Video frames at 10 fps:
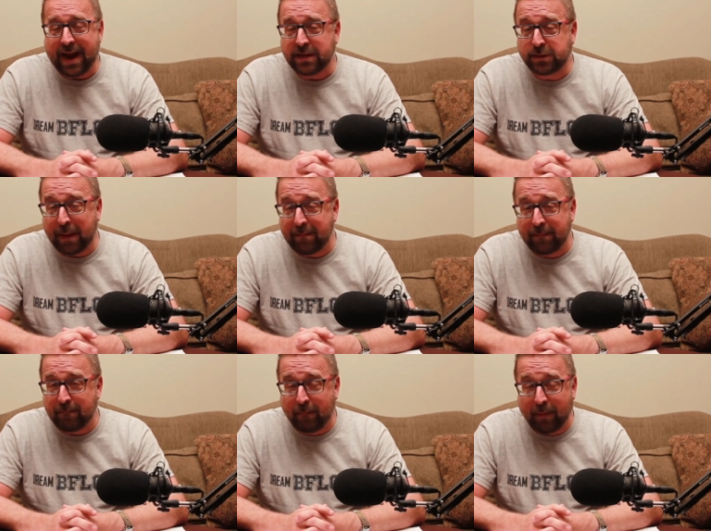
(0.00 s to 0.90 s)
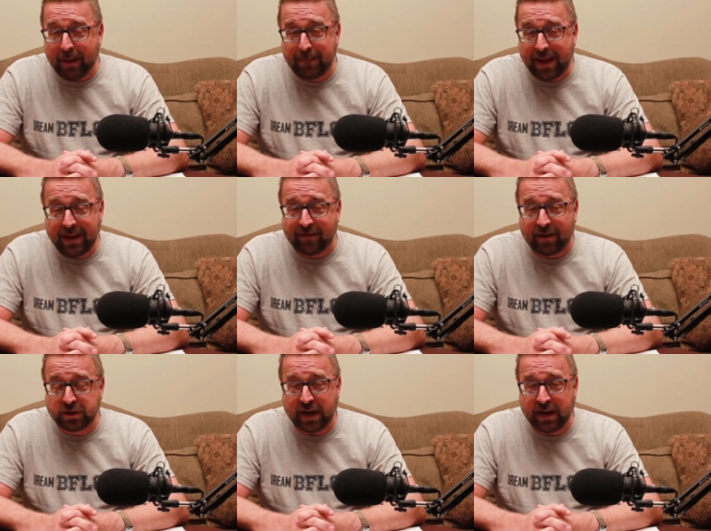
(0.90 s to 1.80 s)
And I spent m-
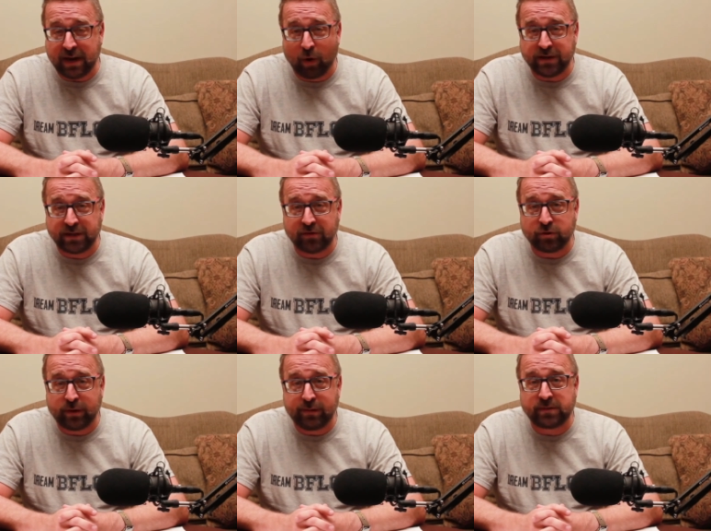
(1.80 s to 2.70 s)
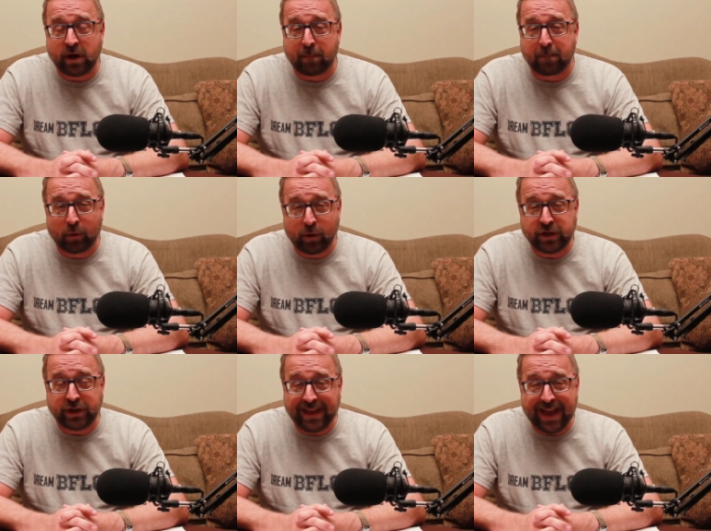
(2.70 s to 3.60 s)
many of our Sunday mornings at the Dream Center
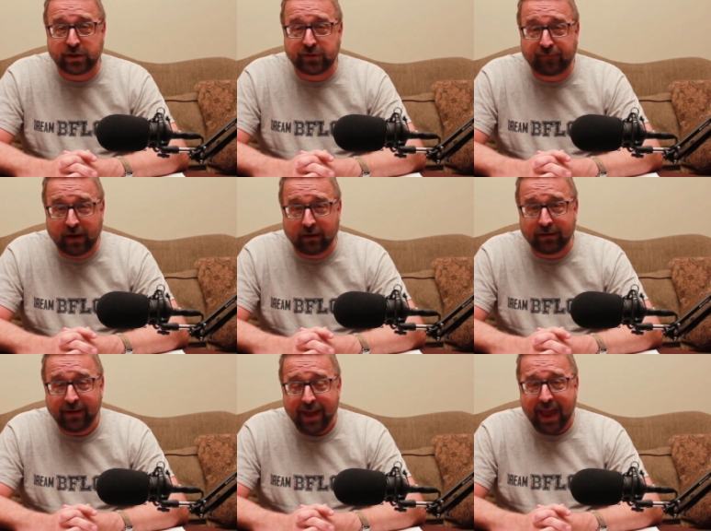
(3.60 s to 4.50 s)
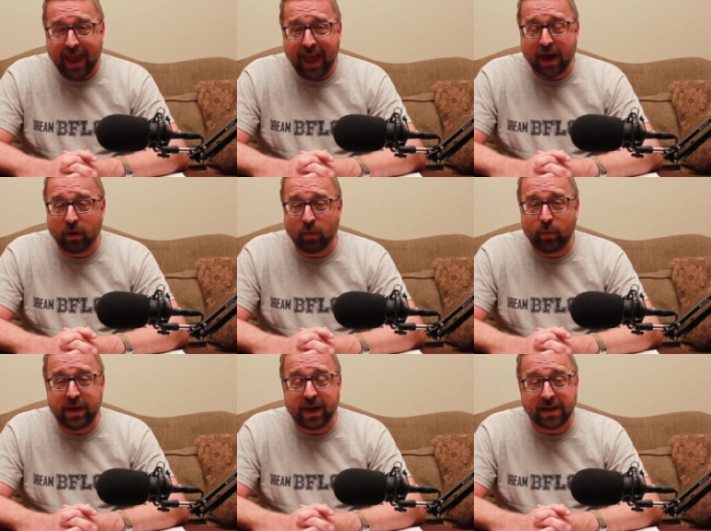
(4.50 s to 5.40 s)
preaching against fear.
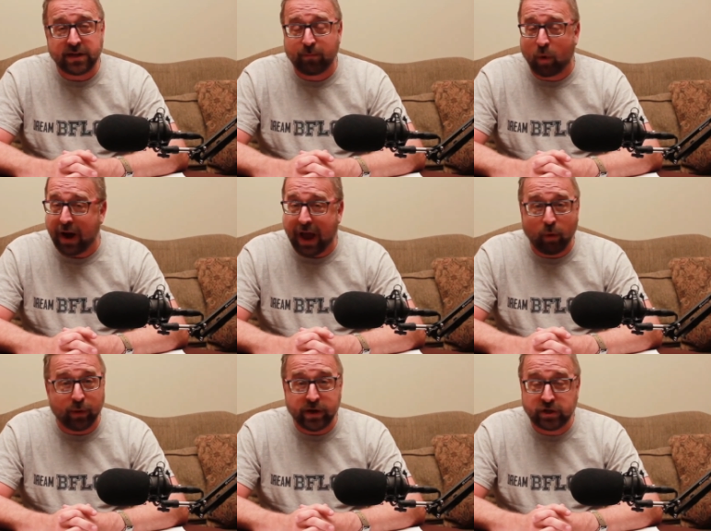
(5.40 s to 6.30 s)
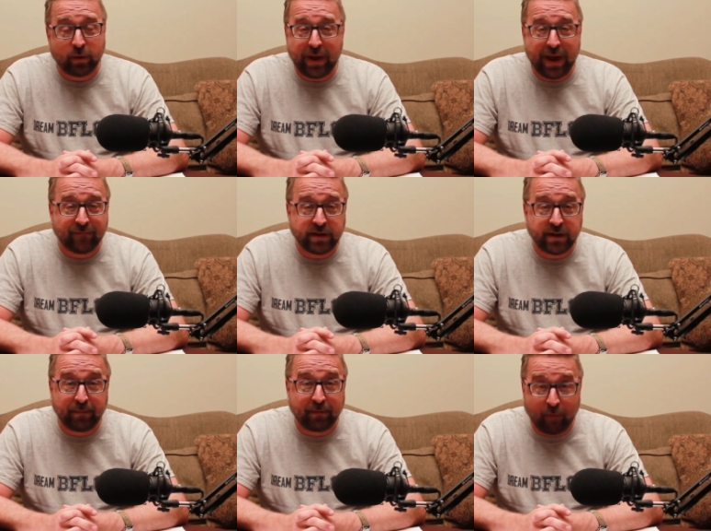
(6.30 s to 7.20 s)
And we uh, did more outreach than we
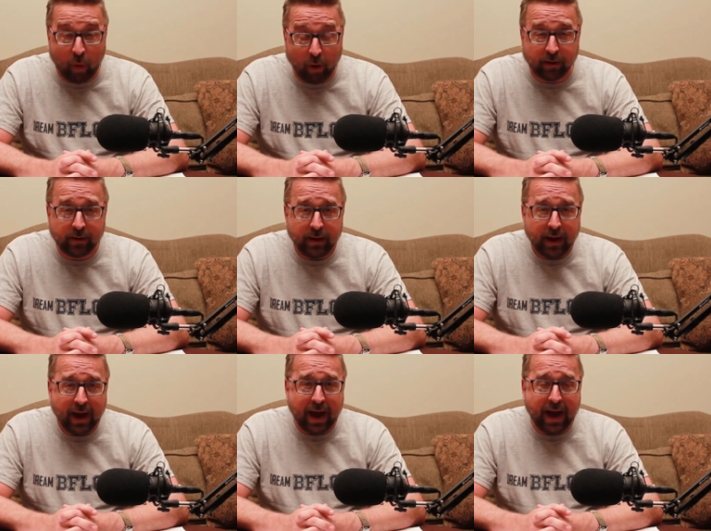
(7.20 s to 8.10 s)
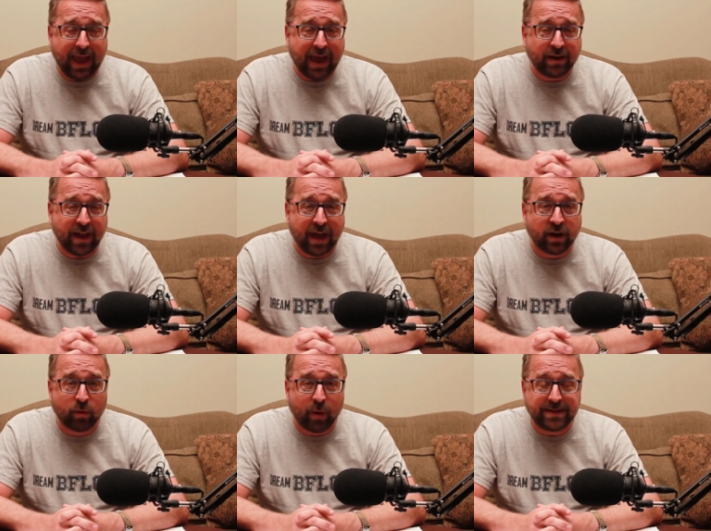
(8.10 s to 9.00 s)
ever did before uh,
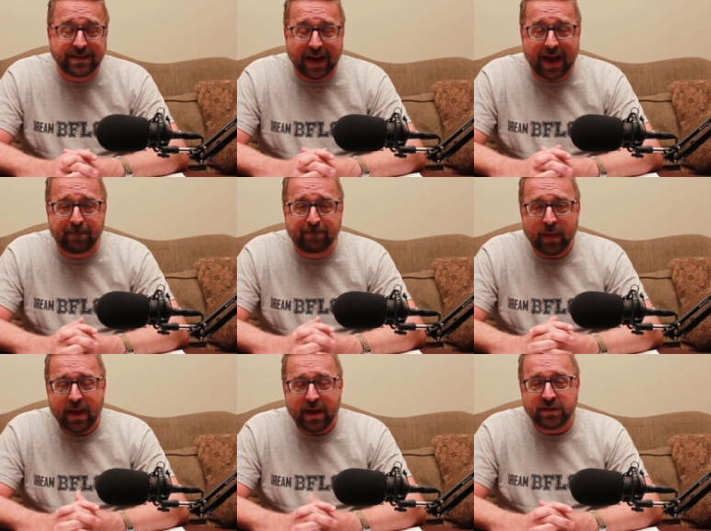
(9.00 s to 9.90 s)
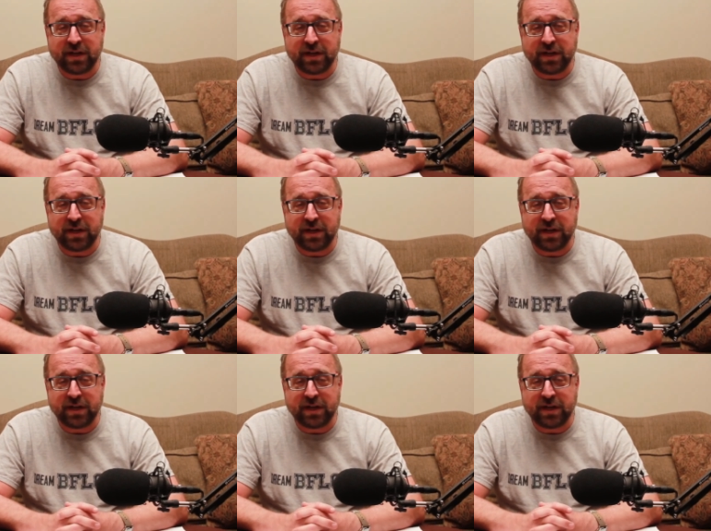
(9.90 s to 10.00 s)
and had a great time